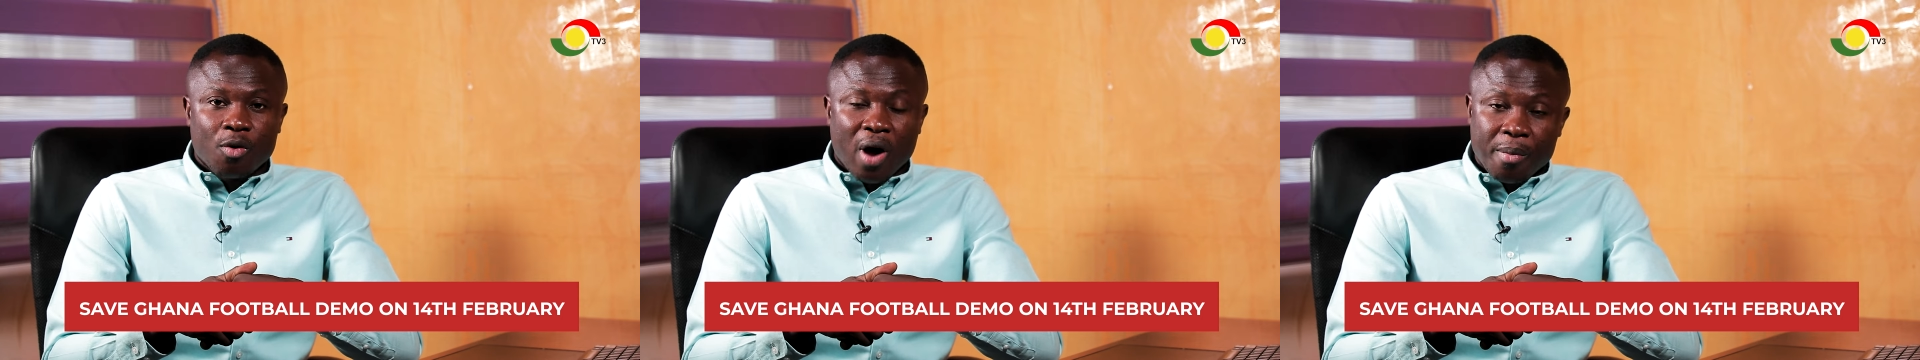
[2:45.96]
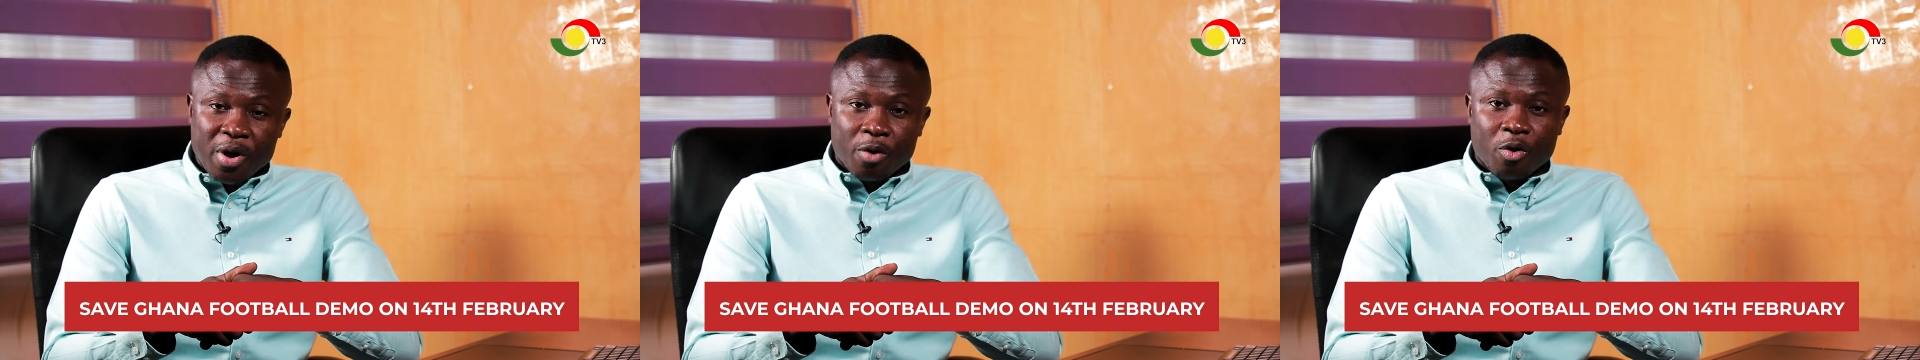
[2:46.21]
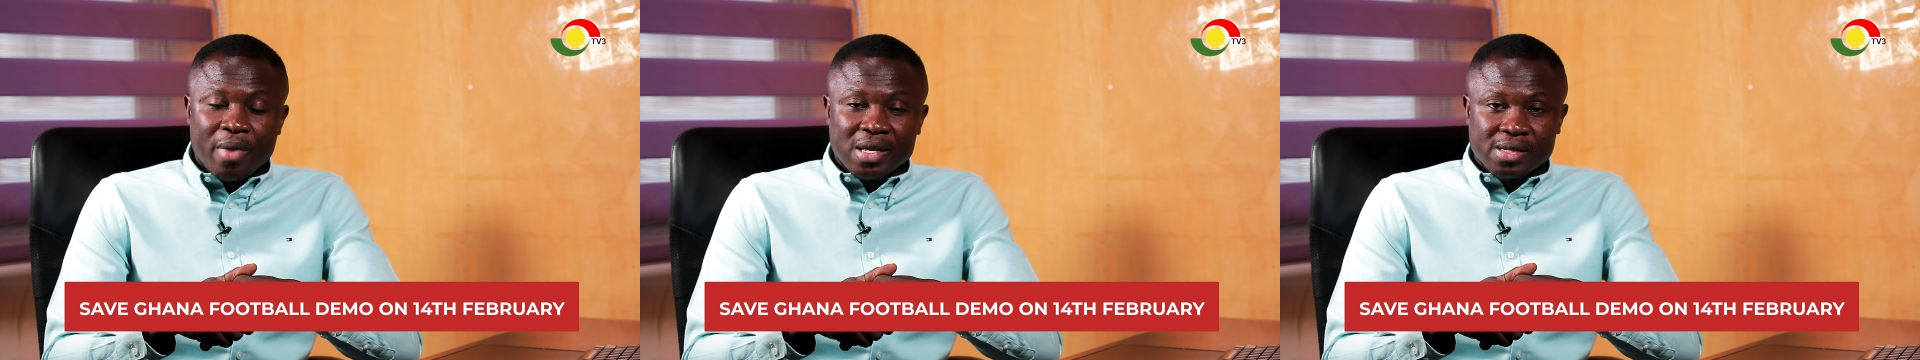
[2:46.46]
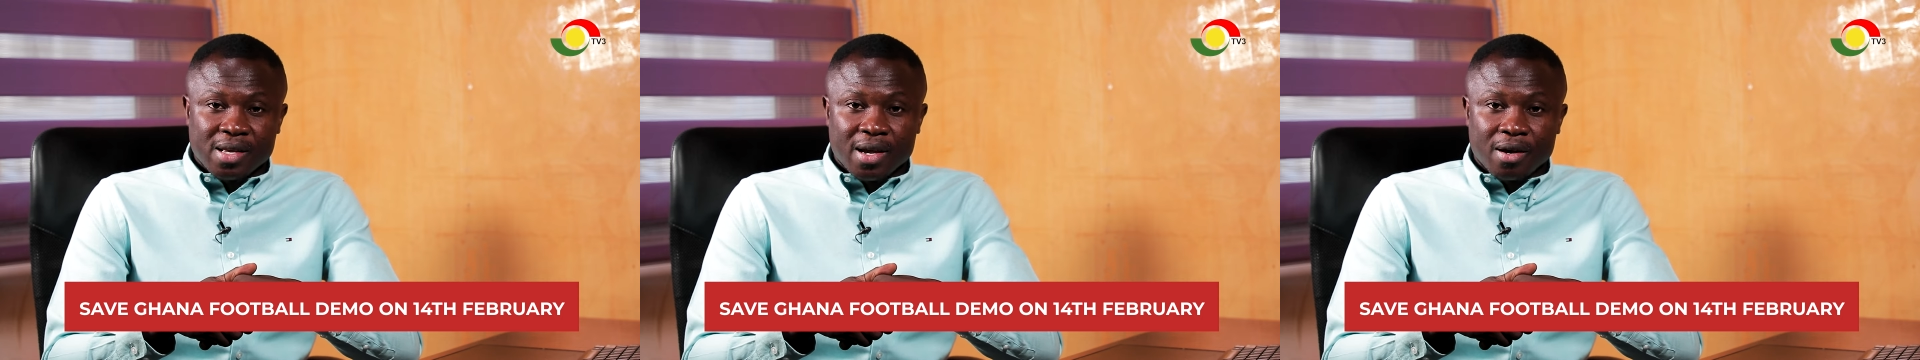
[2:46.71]
Kwame
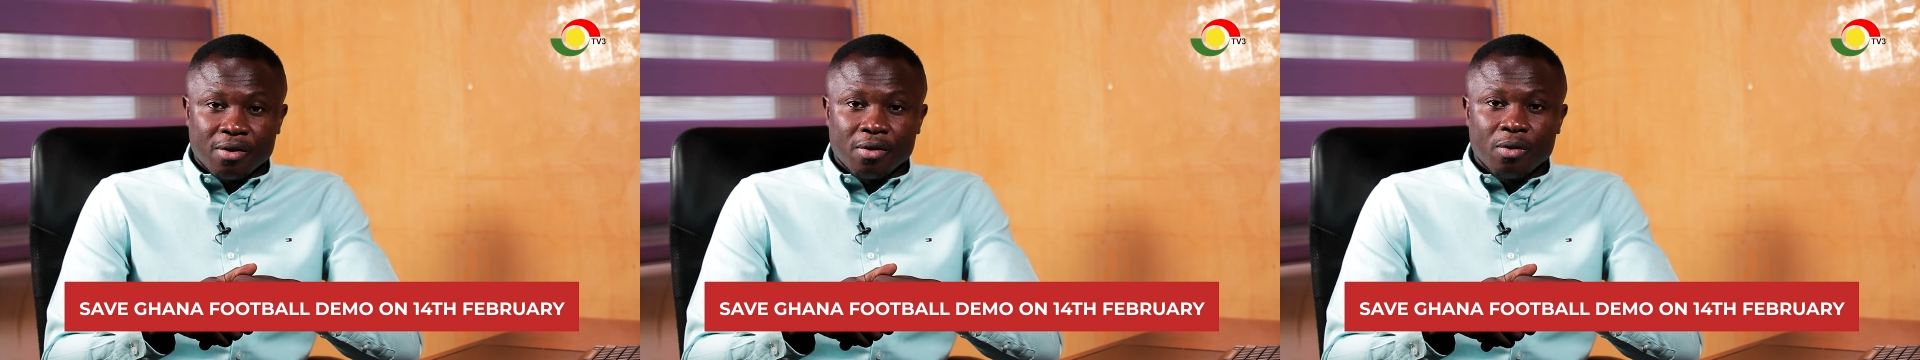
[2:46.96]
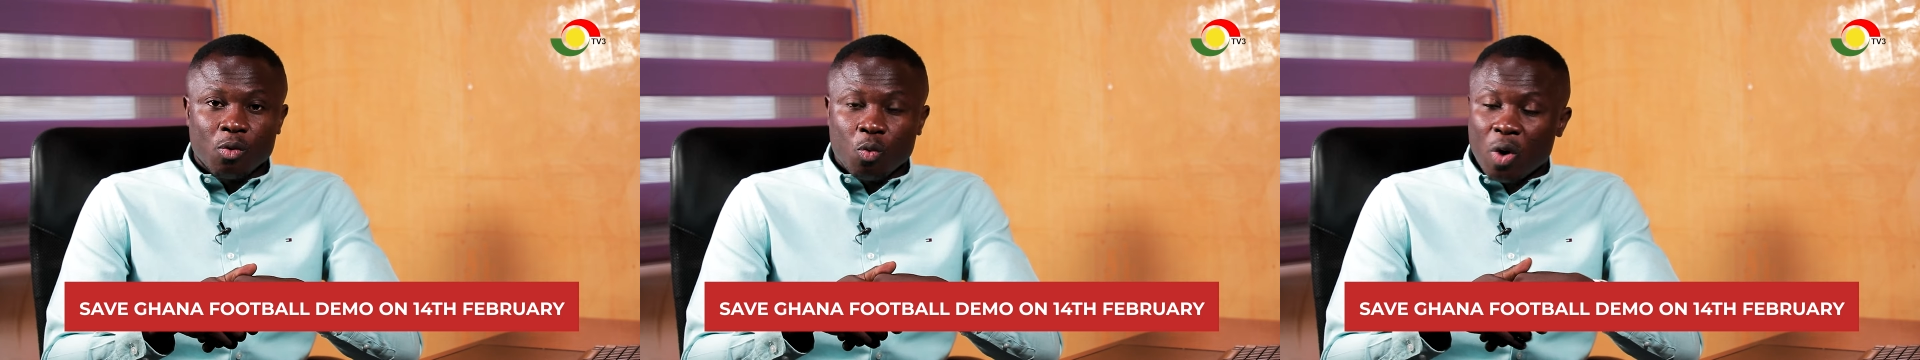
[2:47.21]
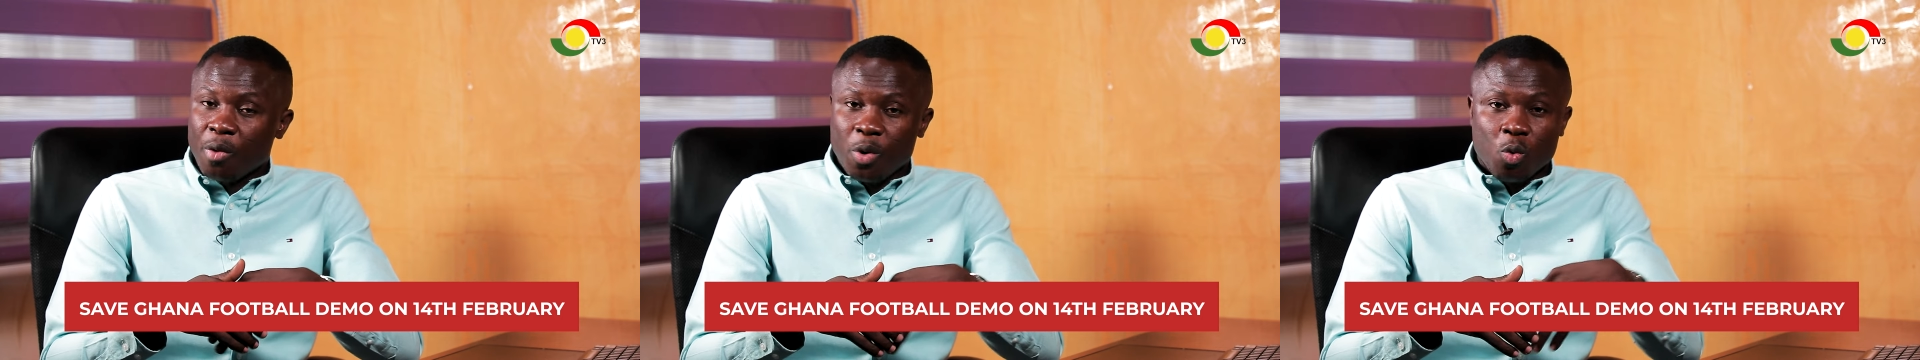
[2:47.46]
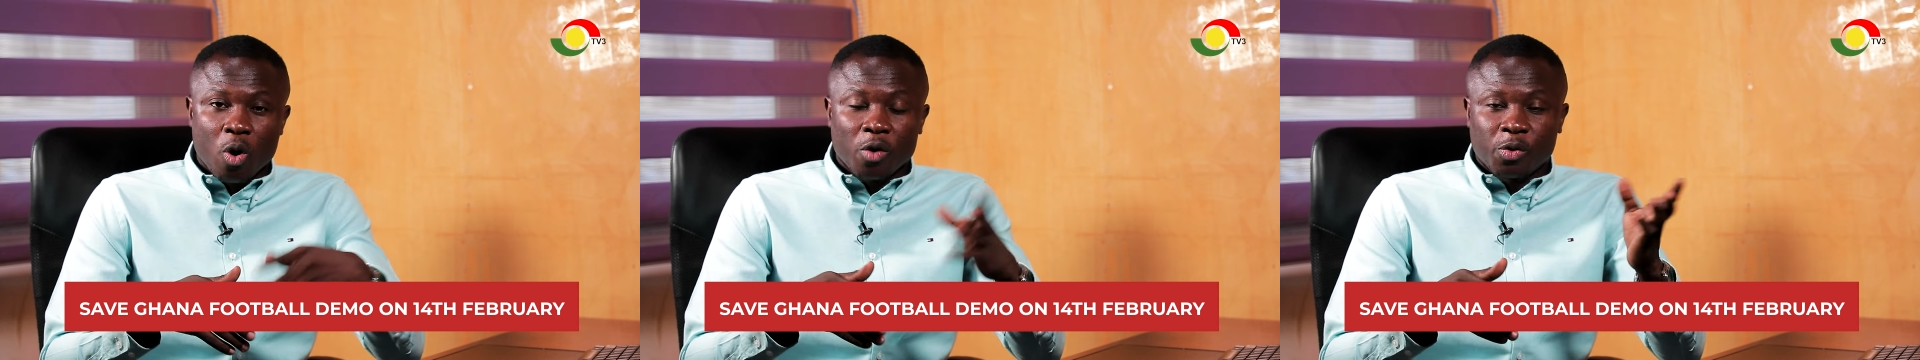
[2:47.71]
Nkrumah Circle, where
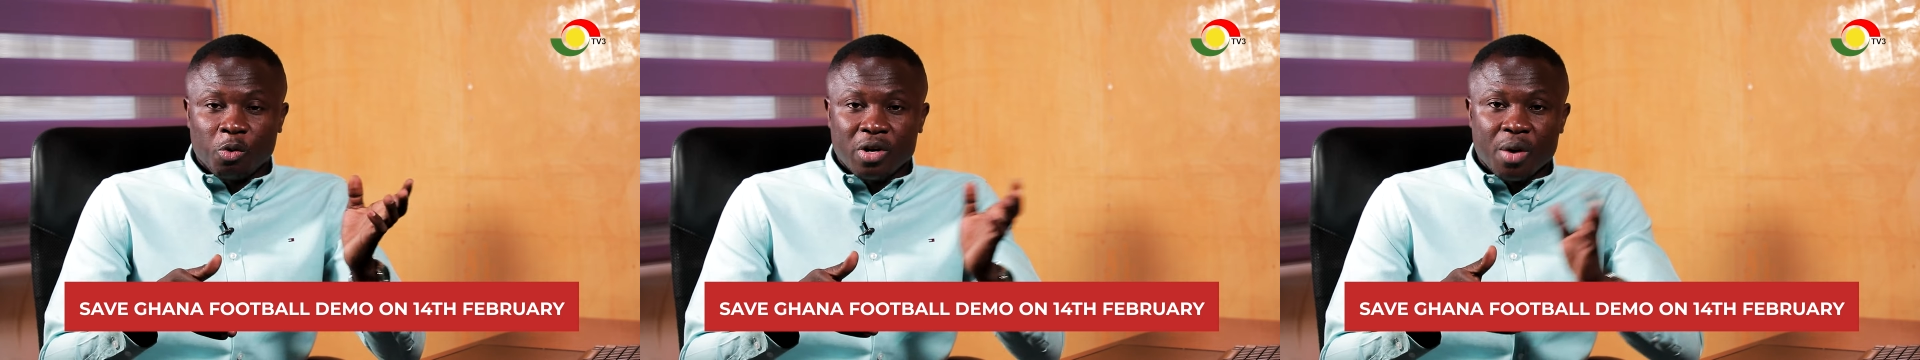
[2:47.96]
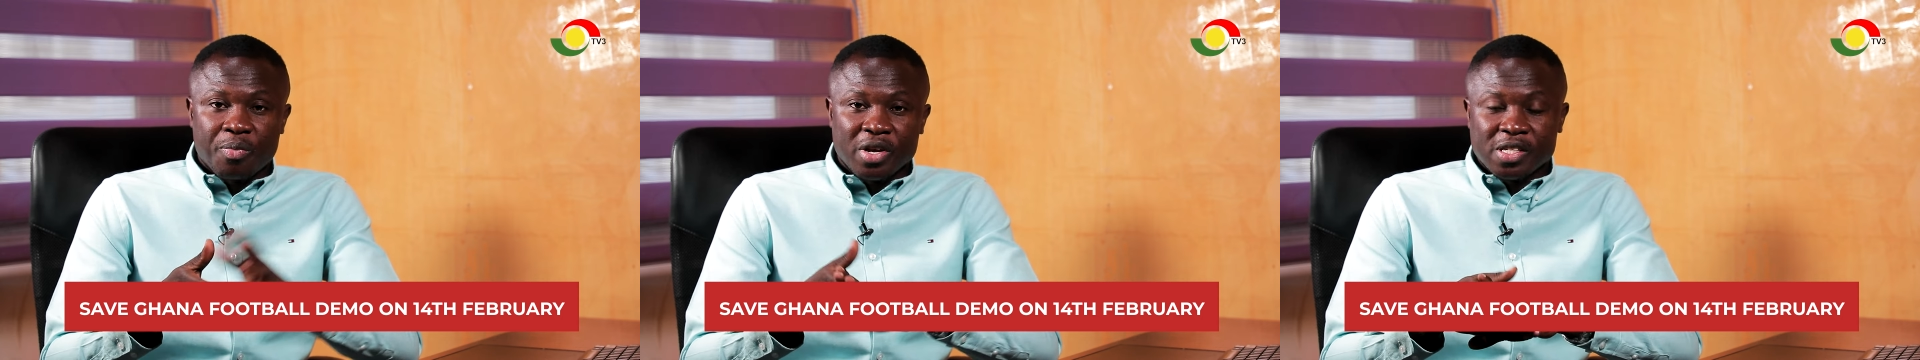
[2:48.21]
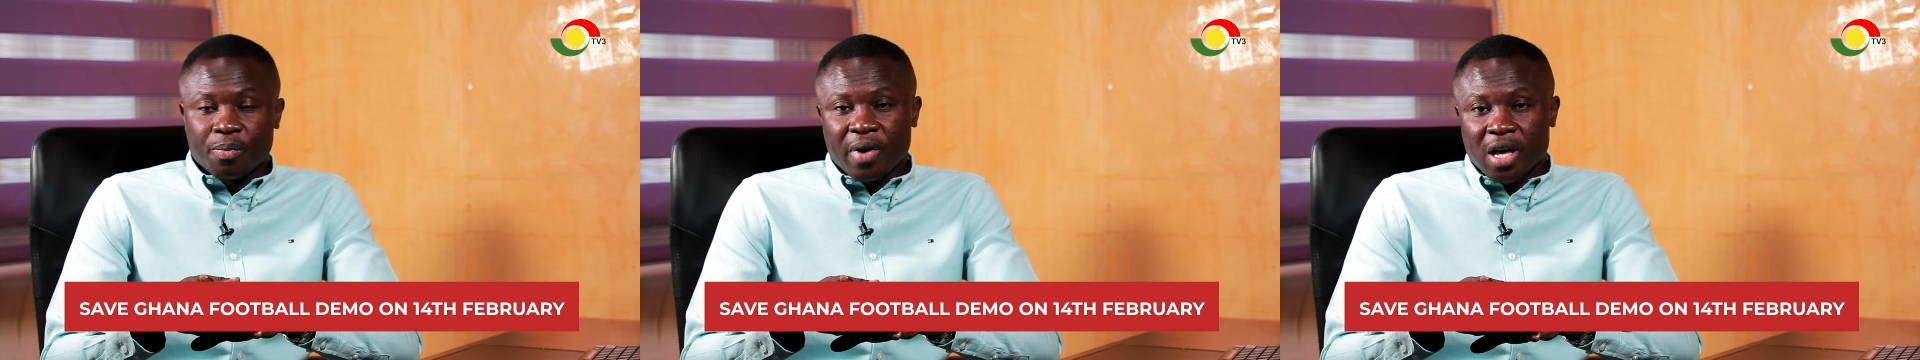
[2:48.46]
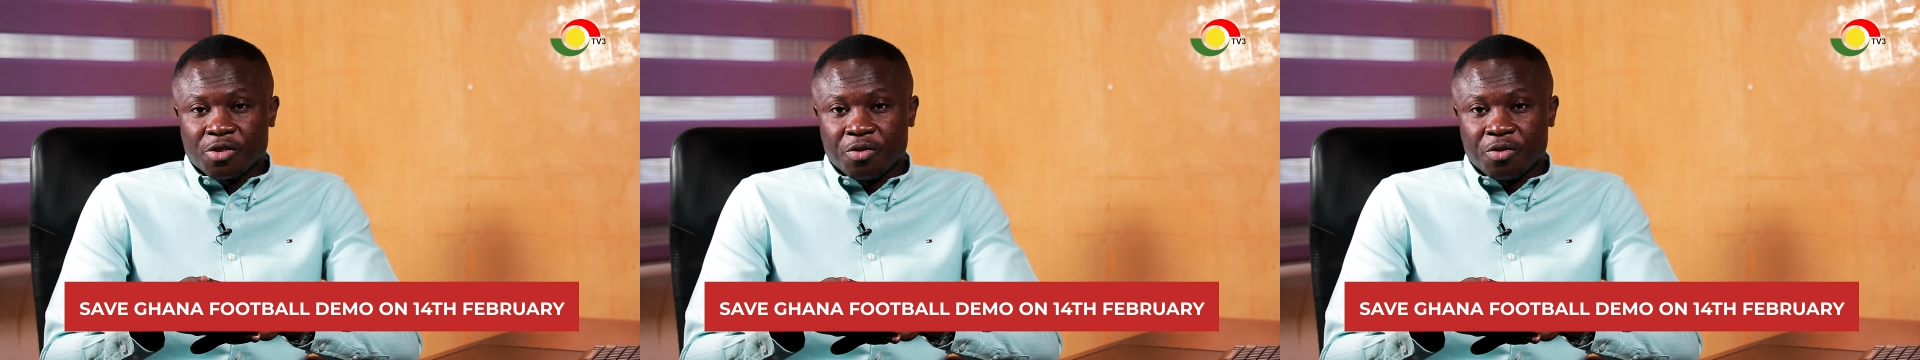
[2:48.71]
we walk through the principal